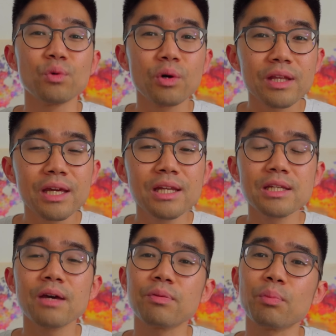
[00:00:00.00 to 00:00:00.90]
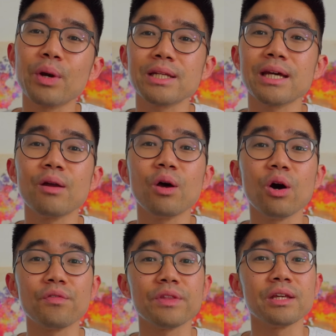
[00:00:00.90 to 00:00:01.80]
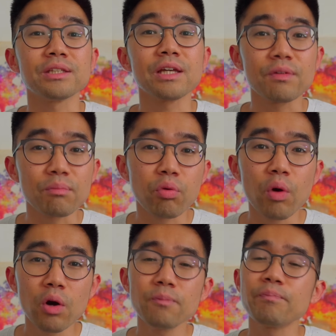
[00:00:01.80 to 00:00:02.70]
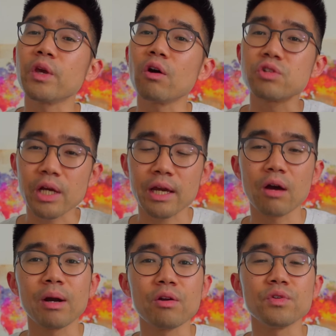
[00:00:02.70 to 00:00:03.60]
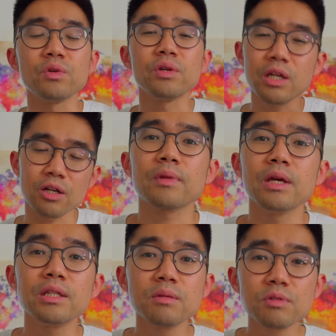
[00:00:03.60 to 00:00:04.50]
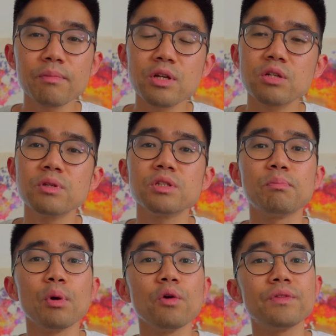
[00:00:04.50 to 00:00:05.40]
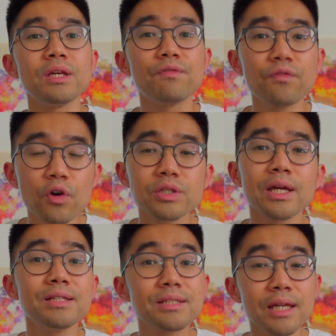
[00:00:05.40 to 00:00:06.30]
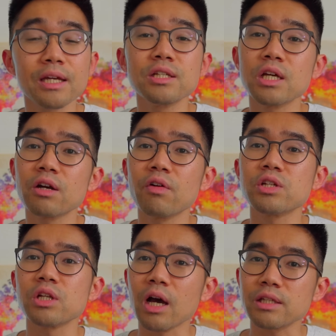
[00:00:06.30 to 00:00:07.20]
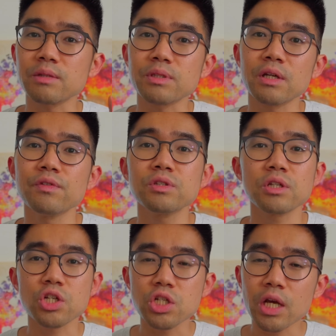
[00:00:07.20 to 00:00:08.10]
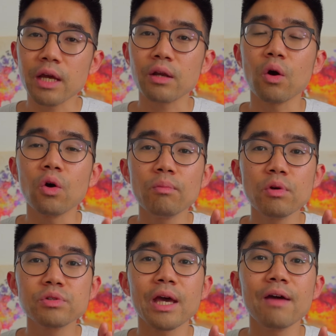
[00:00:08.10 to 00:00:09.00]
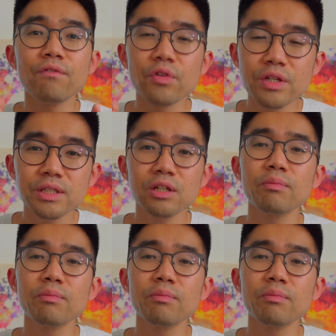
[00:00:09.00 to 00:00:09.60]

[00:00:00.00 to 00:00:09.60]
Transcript: you want the in-depth breakdown of the 7 Pro, go check out my review here. In terms of measurements, both the 1st and 2nd generation Arcsaber 7s shared almost every single